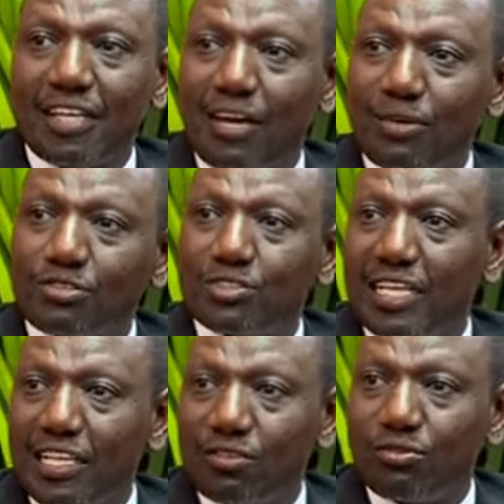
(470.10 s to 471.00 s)
I want to
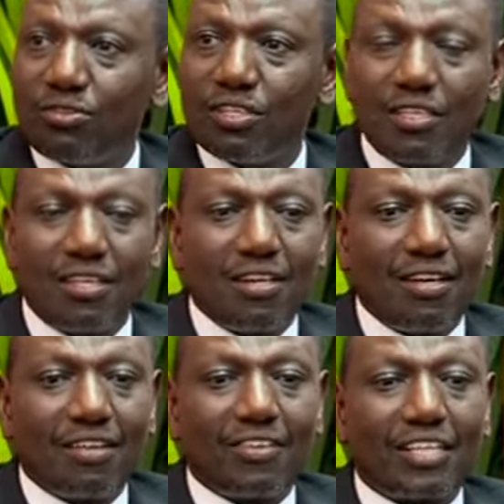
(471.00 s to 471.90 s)
tell you
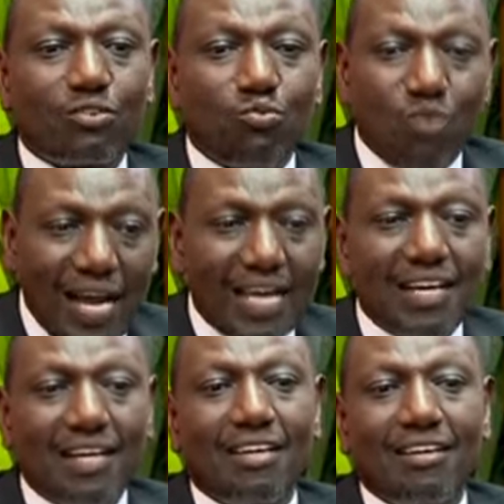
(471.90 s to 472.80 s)
that
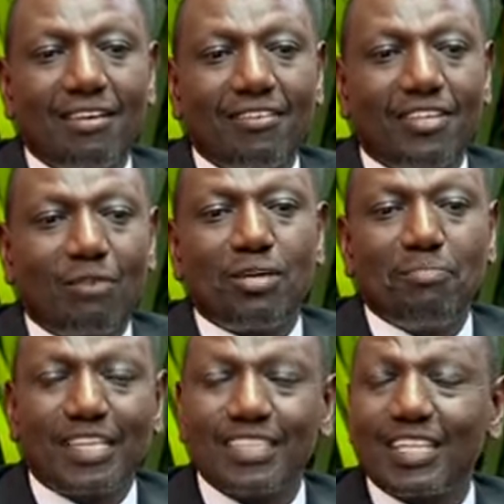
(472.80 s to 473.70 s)
while there will
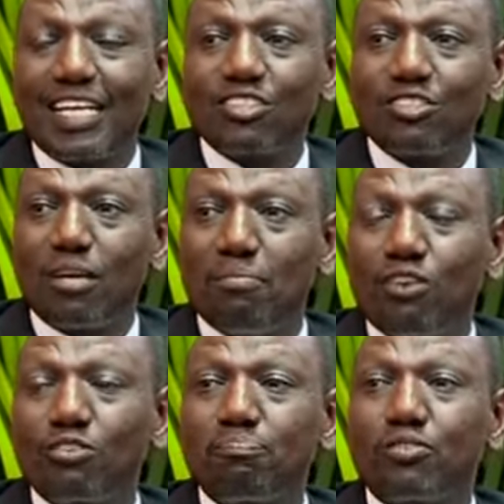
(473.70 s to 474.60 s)
be a discussion
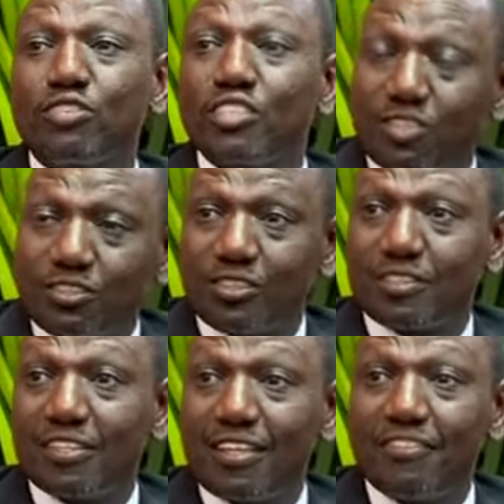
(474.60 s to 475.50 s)
about
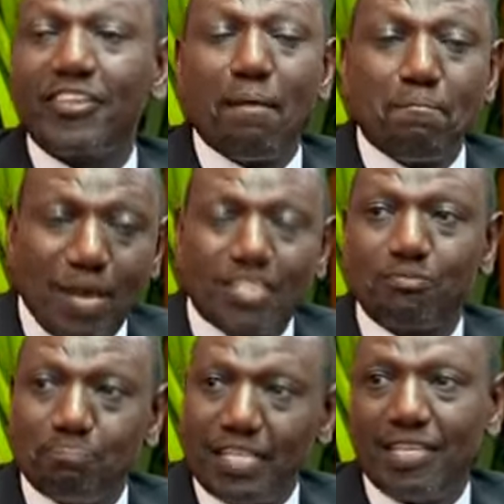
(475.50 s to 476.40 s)
positions, there
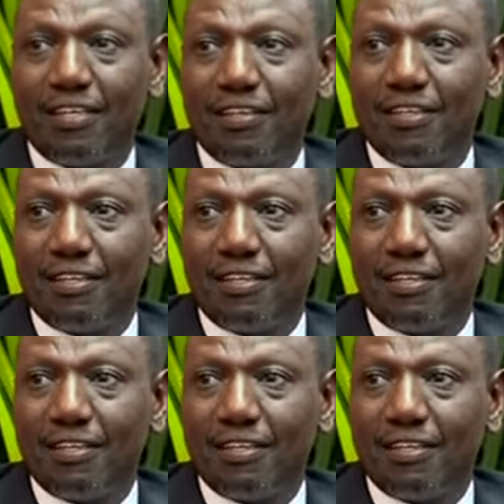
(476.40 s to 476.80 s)
must be